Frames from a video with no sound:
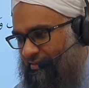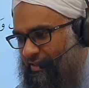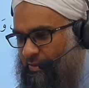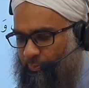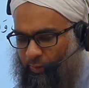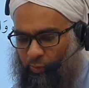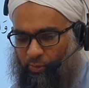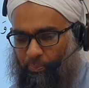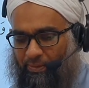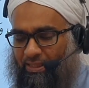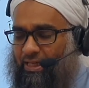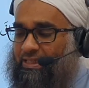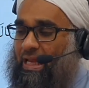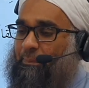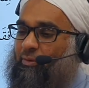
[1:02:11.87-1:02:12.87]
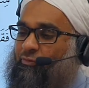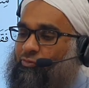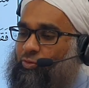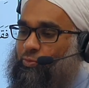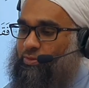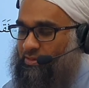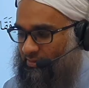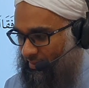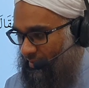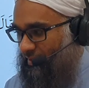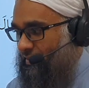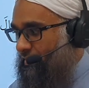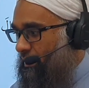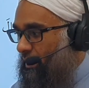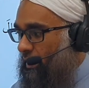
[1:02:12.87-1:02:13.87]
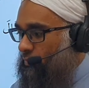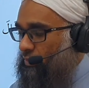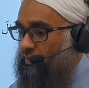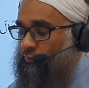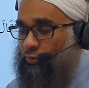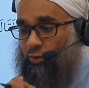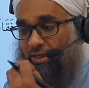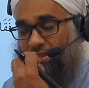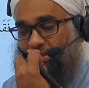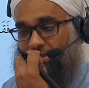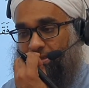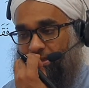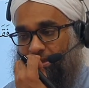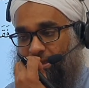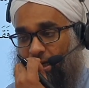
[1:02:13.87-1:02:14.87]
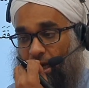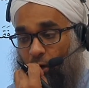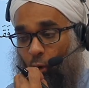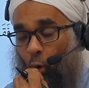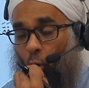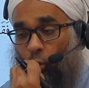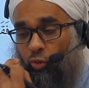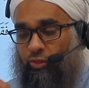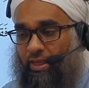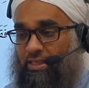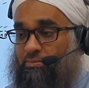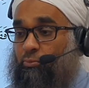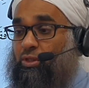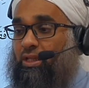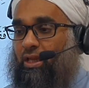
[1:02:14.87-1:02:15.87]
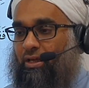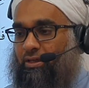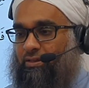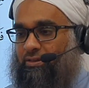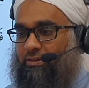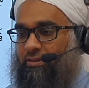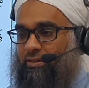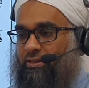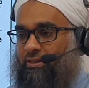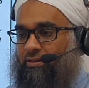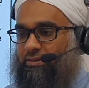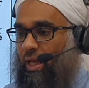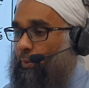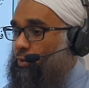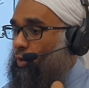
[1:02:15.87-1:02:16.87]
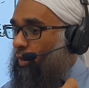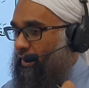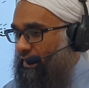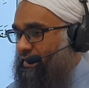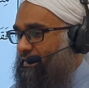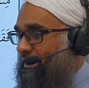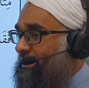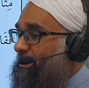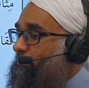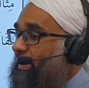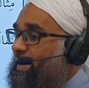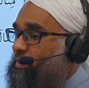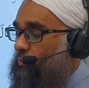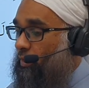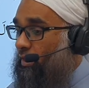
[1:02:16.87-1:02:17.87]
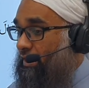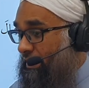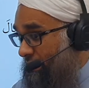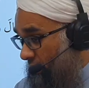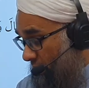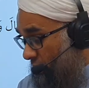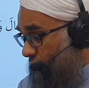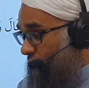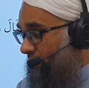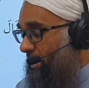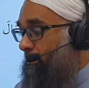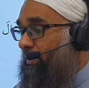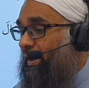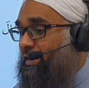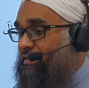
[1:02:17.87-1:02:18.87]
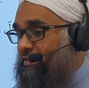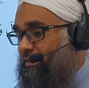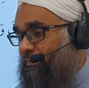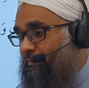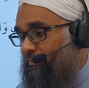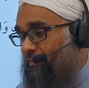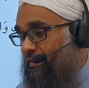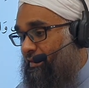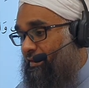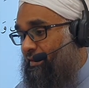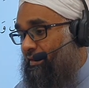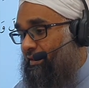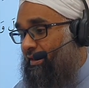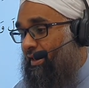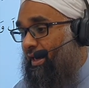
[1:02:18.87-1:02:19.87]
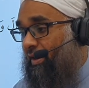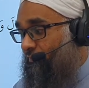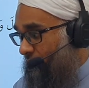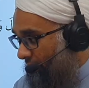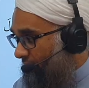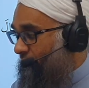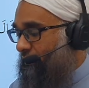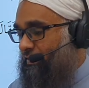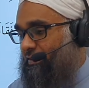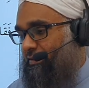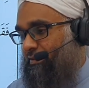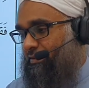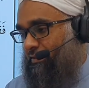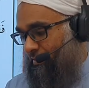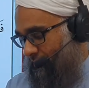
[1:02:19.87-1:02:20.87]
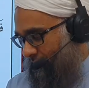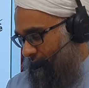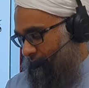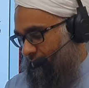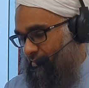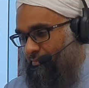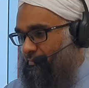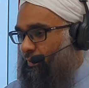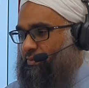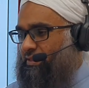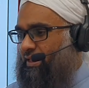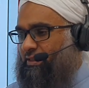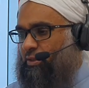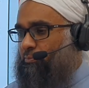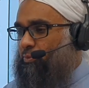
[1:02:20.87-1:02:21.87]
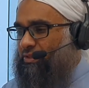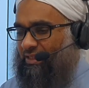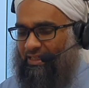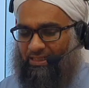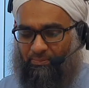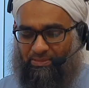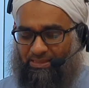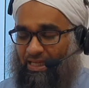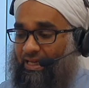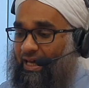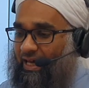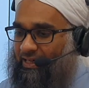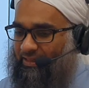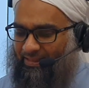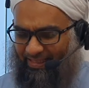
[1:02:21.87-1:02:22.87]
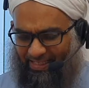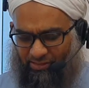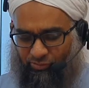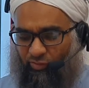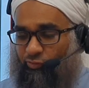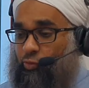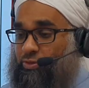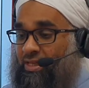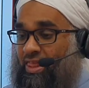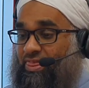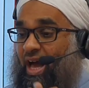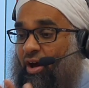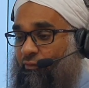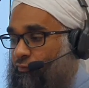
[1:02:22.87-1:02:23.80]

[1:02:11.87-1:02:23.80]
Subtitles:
He's pointing to a particular type of food, you see. So even though his oath is mutlaq, I will not eat, and it implies what? Literally implies forever. But we say the mutakallim dalala, that he's refusing that